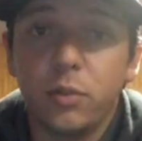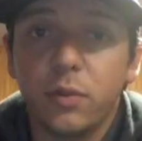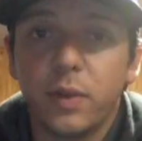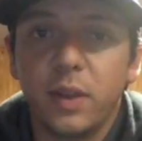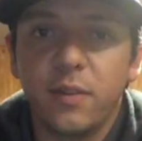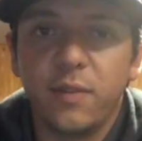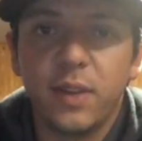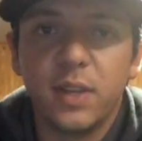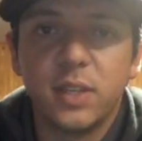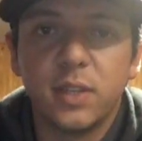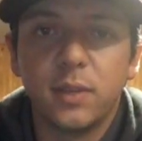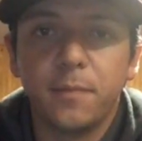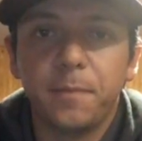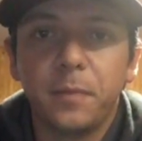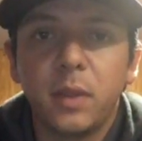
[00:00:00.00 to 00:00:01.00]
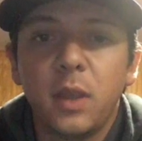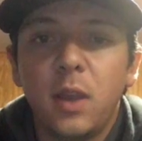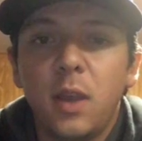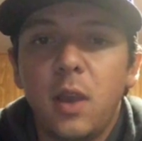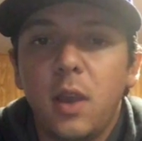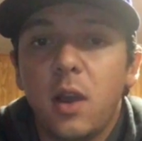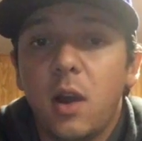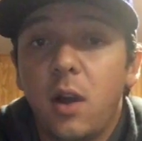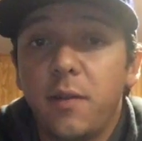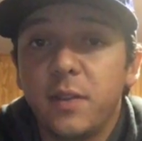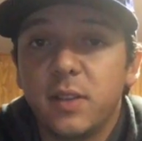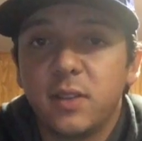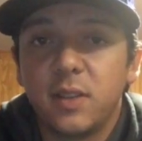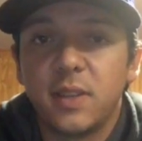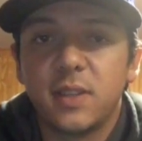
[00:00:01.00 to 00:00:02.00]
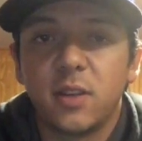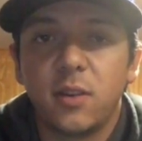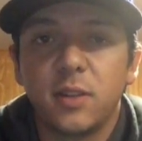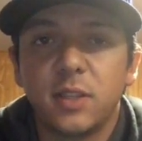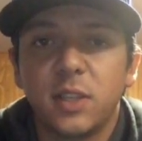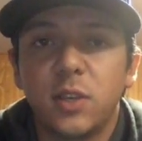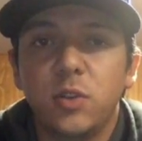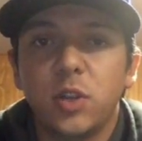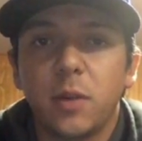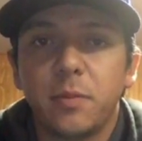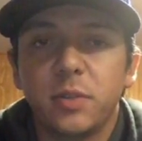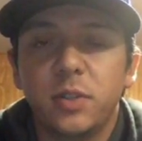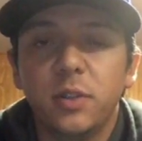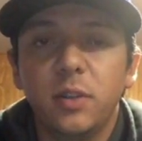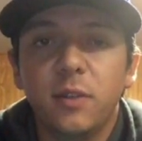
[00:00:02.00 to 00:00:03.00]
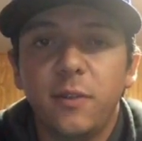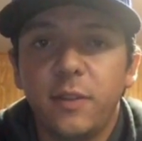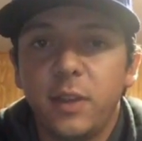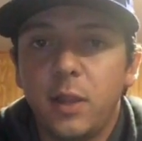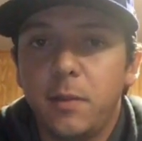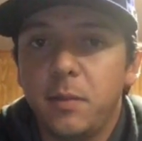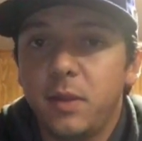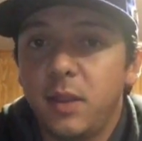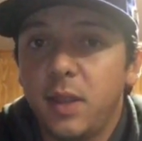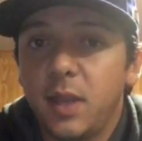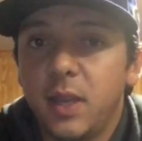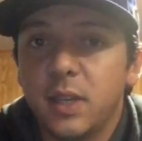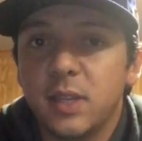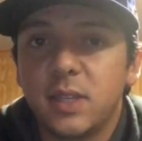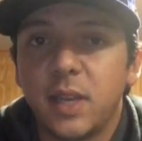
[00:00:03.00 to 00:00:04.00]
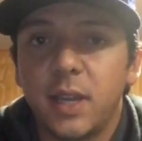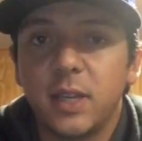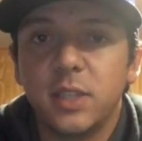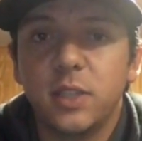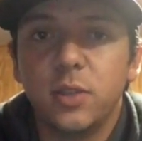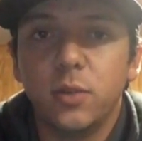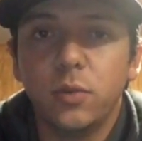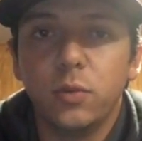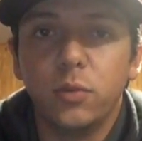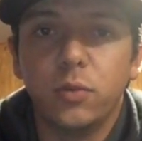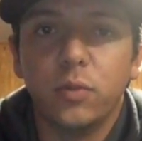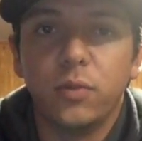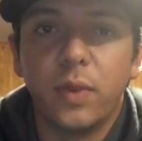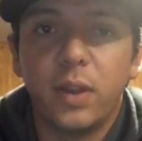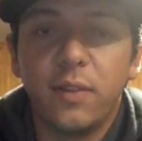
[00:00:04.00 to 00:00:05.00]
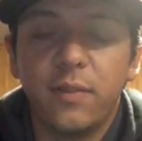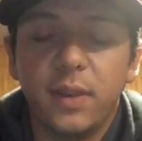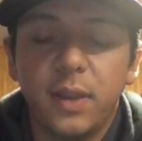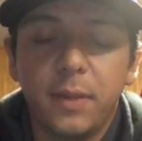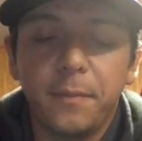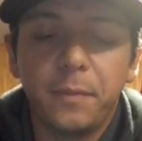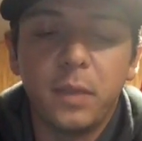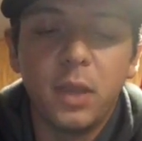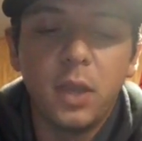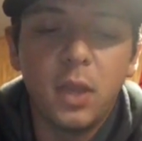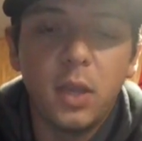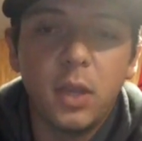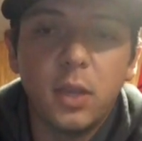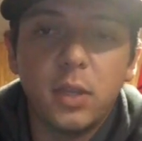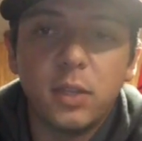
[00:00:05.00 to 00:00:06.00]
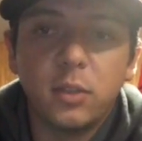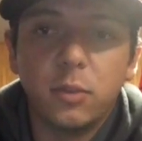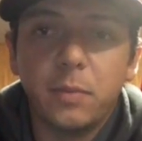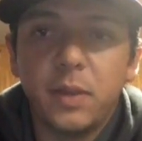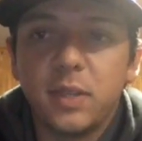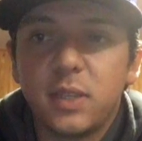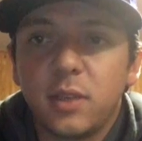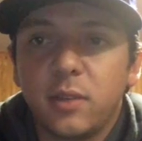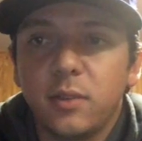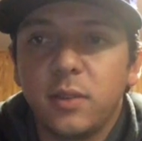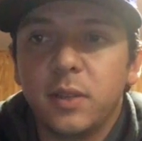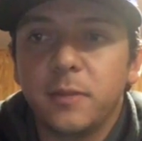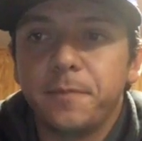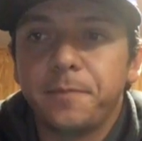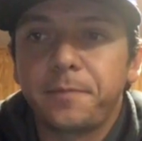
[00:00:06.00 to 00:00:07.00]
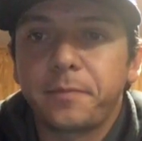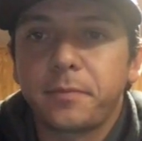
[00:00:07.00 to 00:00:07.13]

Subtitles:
do the renovation. Obviously, they saw it as a huge opportunity for them, and they decided to renovate. So basically,